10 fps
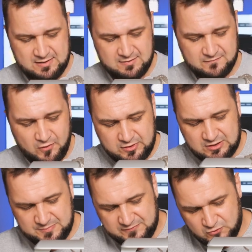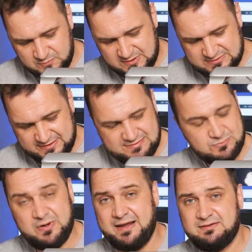Vocal performance is
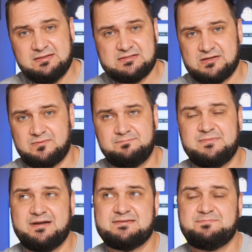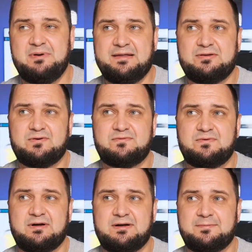great, so there is plenty
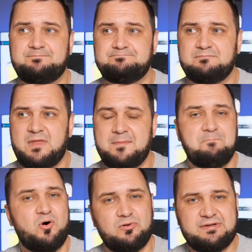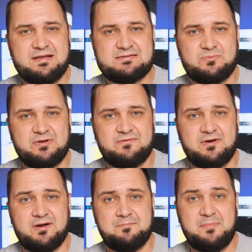of boldness with
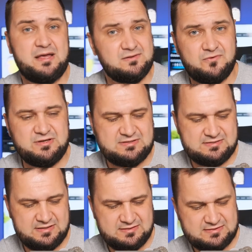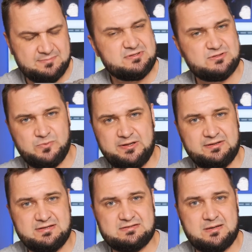male voices and some
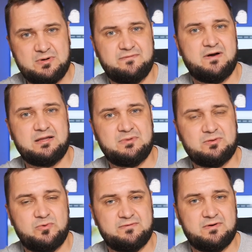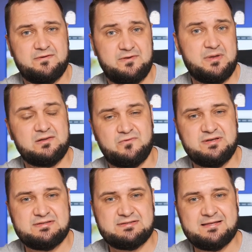sweetness, some refinement with female
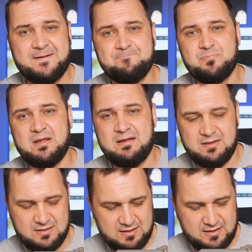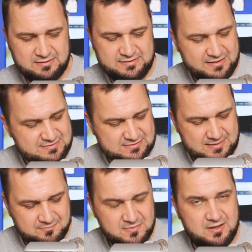voices. There is
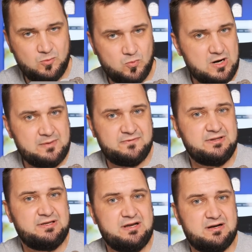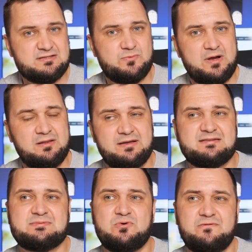some warmth in here as well
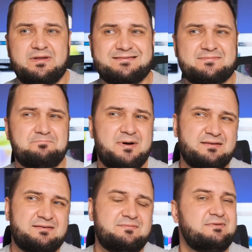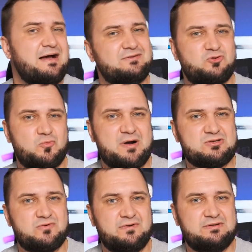and smoothness, but not too
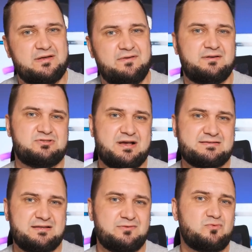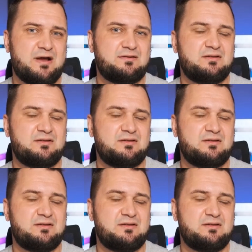much of it. I think just in right